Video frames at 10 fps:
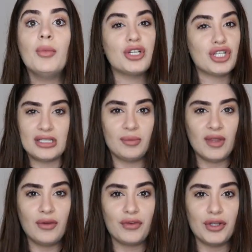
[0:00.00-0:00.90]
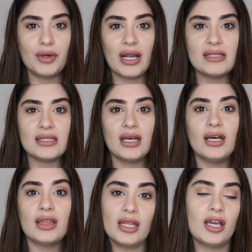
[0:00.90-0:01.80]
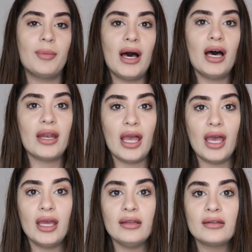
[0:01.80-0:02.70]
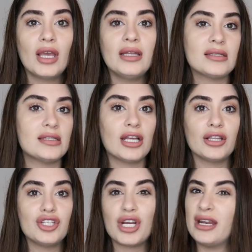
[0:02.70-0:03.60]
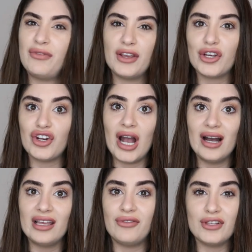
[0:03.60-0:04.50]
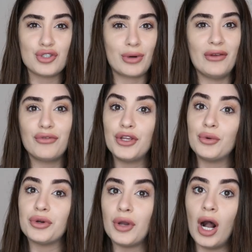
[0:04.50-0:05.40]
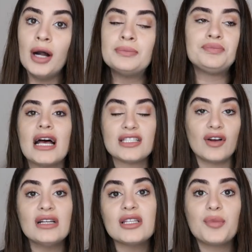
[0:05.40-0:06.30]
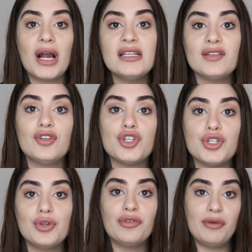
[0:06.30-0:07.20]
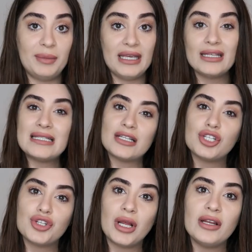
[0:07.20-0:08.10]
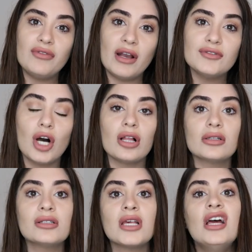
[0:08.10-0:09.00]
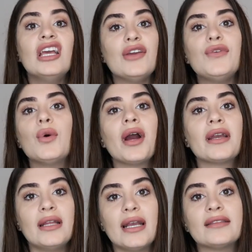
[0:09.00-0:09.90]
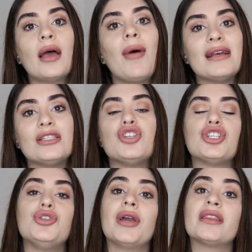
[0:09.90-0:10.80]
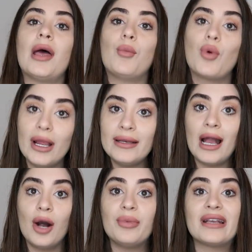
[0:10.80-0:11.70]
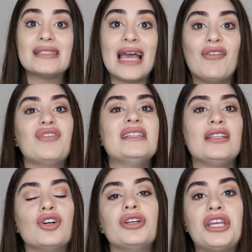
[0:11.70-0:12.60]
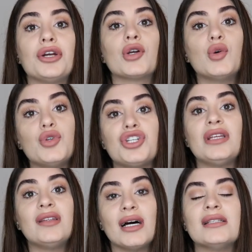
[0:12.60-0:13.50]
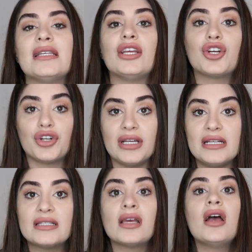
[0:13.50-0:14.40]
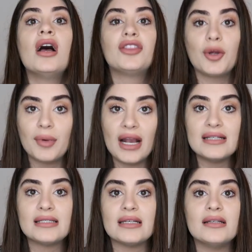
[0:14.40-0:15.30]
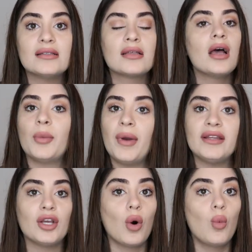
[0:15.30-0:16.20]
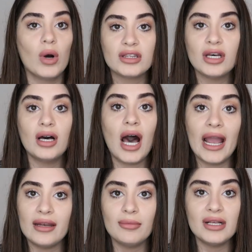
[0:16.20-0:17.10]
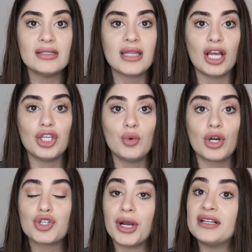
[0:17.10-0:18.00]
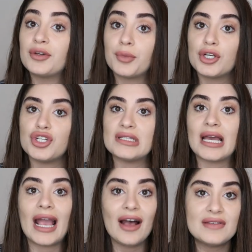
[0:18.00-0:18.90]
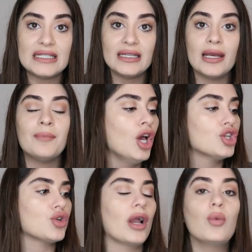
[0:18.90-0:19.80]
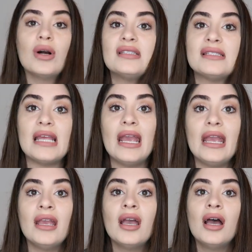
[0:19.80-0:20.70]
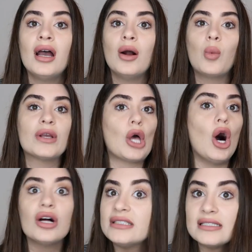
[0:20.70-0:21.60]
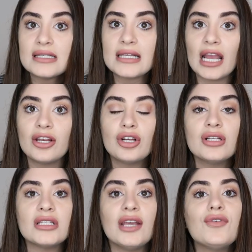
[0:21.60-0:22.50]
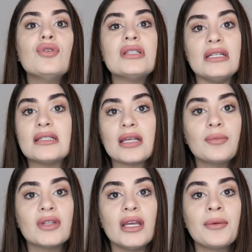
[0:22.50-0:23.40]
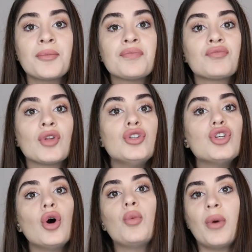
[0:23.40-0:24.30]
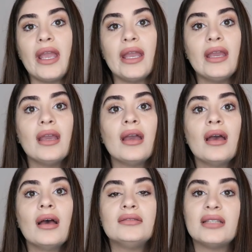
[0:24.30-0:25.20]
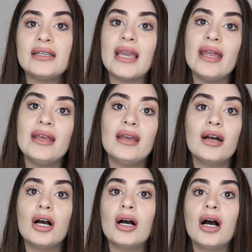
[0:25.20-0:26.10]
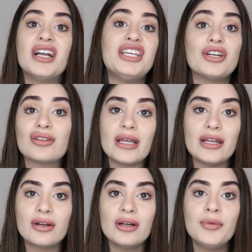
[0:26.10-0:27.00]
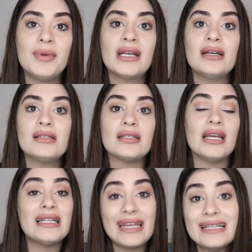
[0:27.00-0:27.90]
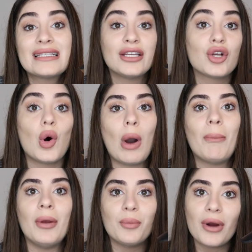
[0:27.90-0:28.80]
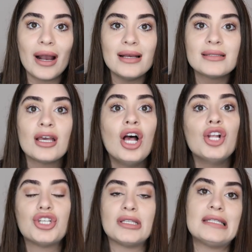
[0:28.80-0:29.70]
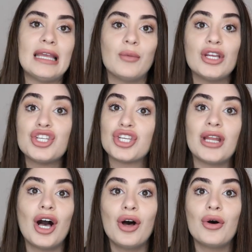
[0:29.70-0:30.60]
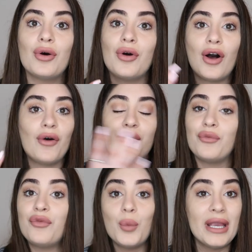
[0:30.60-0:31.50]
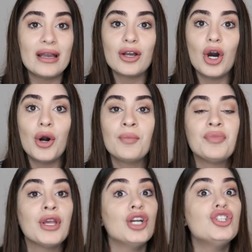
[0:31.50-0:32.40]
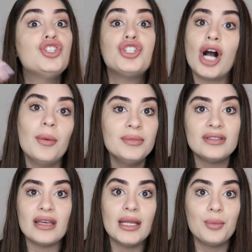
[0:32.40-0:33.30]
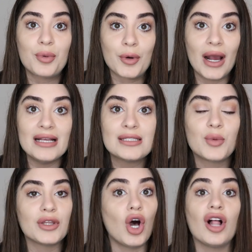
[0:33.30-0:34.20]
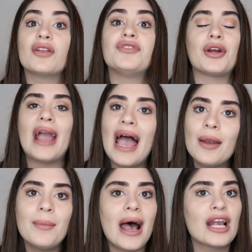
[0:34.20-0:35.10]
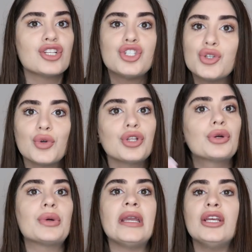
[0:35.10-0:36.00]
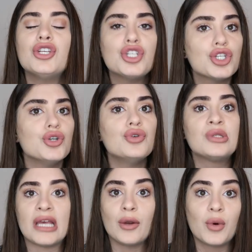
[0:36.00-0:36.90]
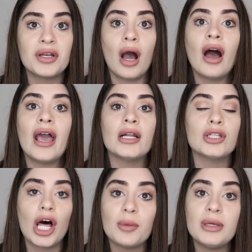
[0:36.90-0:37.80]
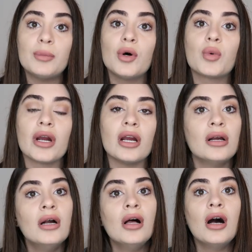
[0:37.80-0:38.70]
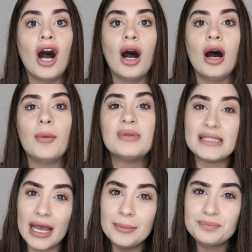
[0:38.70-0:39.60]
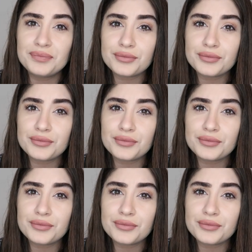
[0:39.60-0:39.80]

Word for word: but just something for you guys to think about and necessarily try to figure out if it's right for you or not. As far as the price of the shoe, of it being $695, if you are gonna get them, I suggest you get them right now because every single year Gucci does increase their prices depending on what the item is that you are trying to purchase. I have seen it. So so I would say with all these designers, if you see something, don't wait to get it a year later because it is gonna go up in price. Just the same way Chanel a week ago jumped in price with all of their handbags, jewelry, shoes, and whatnot. And a lot of people were uh, upset